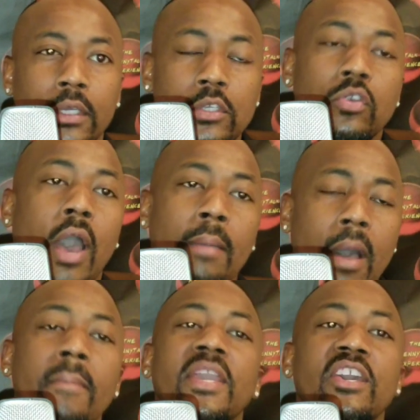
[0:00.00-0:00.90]
So
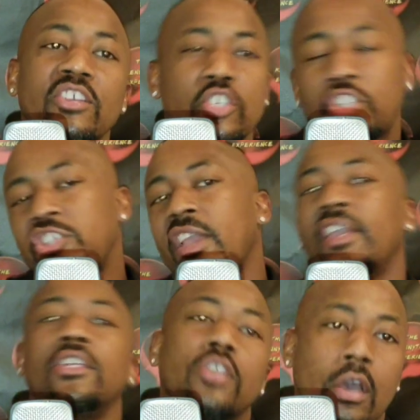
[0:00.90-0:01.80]
I'm here to
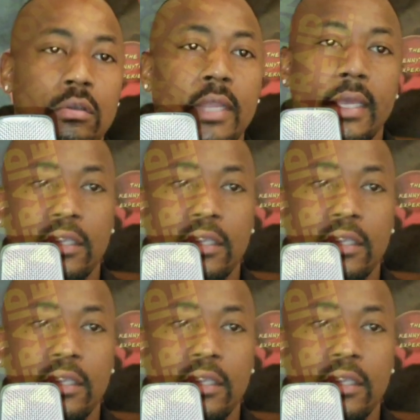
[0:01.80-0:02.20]
change all that.